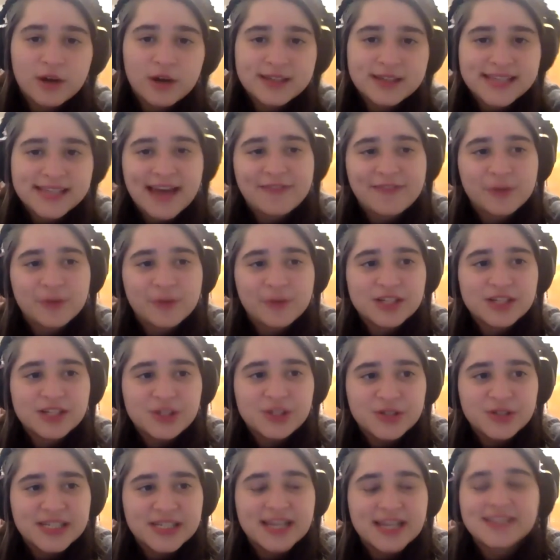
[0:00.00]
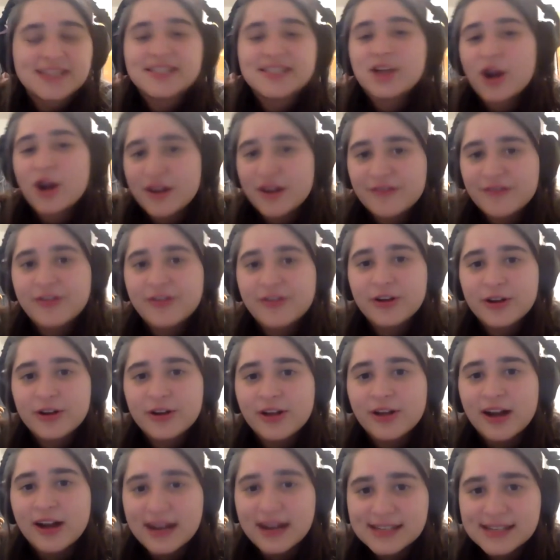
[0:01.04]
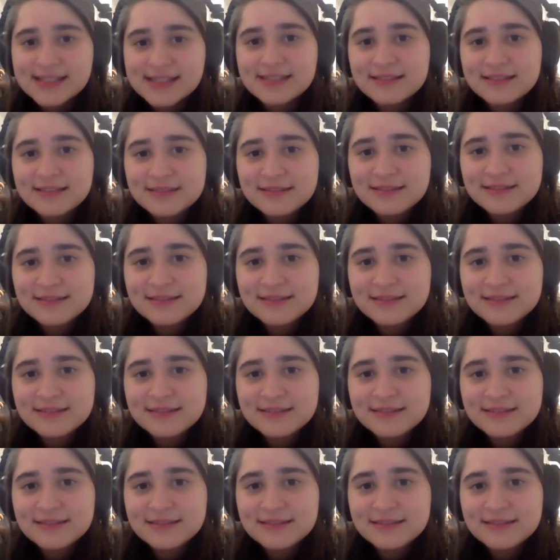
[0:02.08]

course, afterwards, you said sorry for your loss.